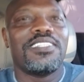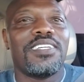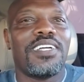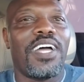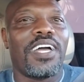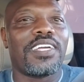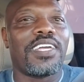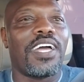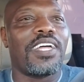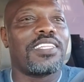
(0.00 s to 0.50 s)

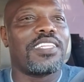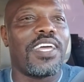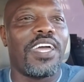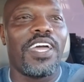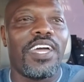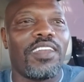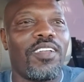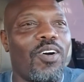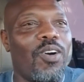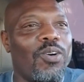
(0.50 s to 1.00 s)
I got the
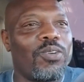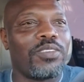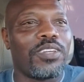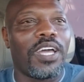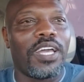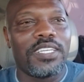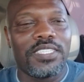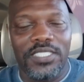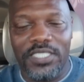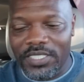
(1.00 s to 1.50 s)
hat all
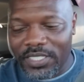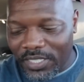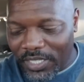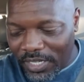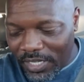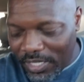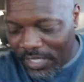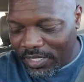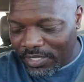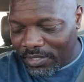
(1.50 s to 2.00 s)
nice and
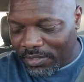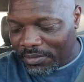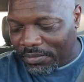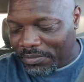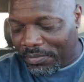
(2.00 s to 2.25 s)
clean.